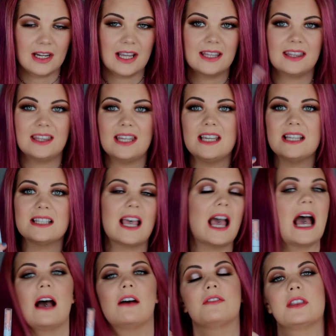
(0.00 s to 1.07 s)
these
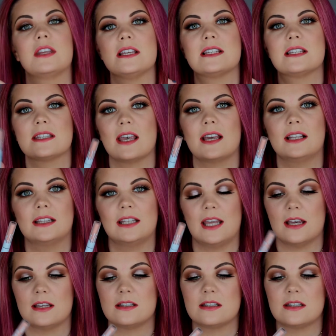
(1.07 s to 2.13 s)
have the
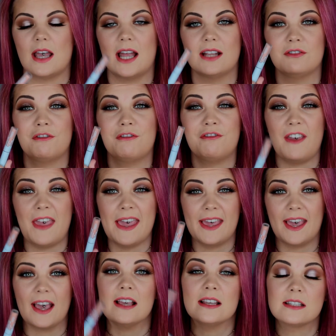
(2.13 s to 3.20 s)
sickliest and
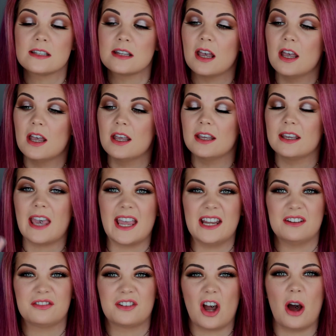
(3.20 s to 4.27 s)
fakest kind
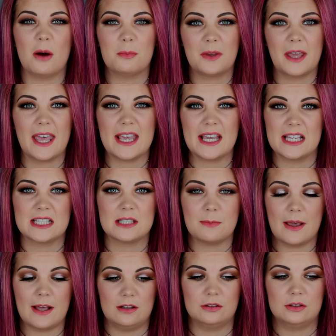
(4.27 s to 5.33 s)
of cupcake
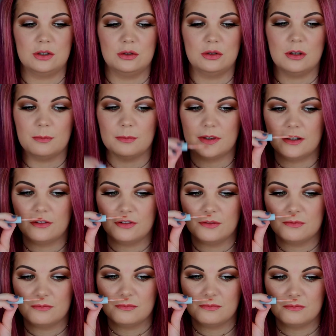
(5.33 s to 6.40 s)
smell to them.
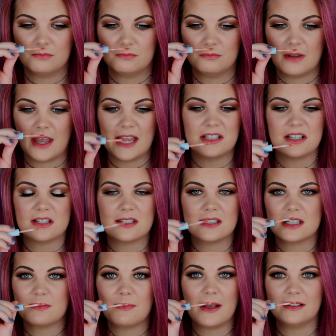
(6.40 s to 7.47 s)
It
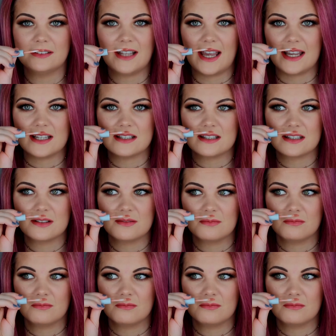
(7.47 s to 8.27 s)
doesn't smell nice.